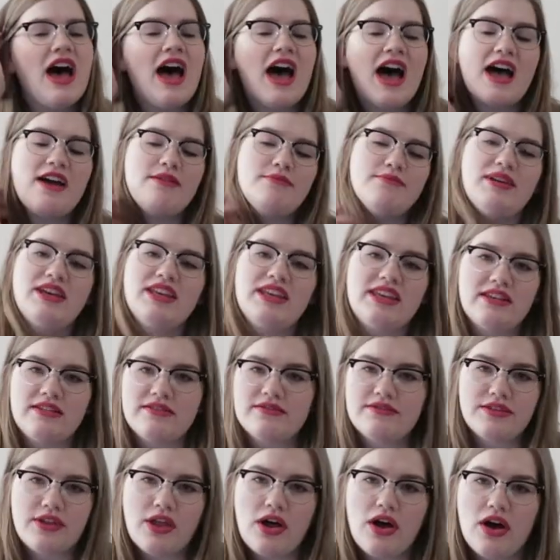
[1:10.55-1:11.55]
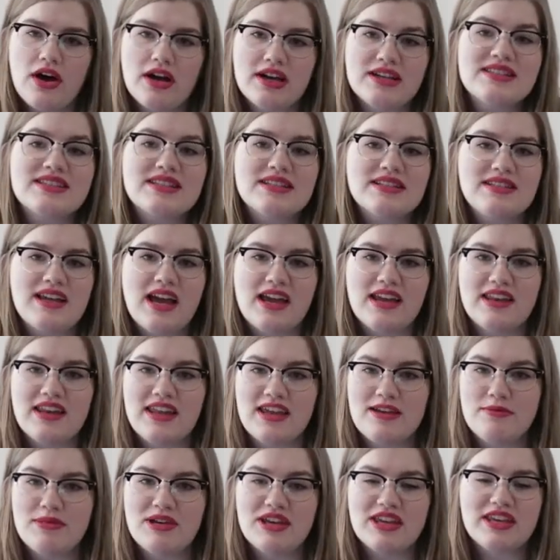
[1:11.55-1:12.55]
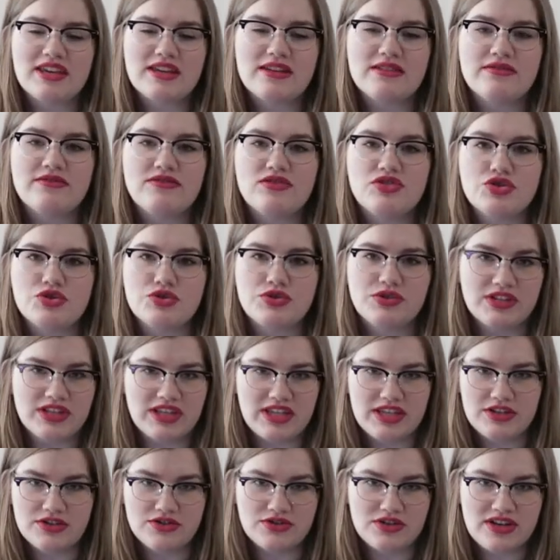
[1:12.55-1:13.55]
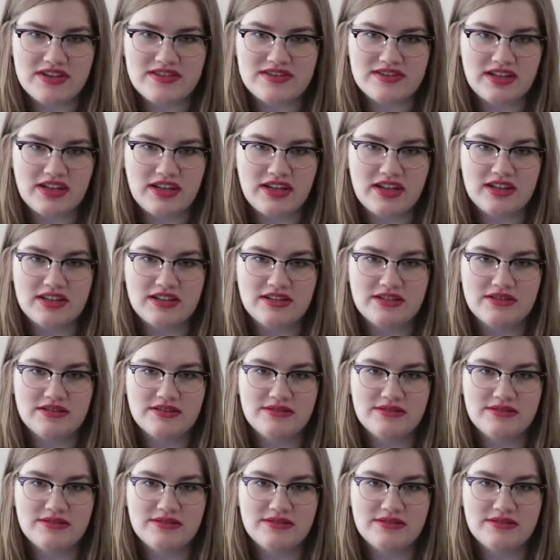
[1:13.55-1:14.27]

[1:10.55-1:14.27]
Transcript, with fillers: at making vlogs dynamic and visually interesting.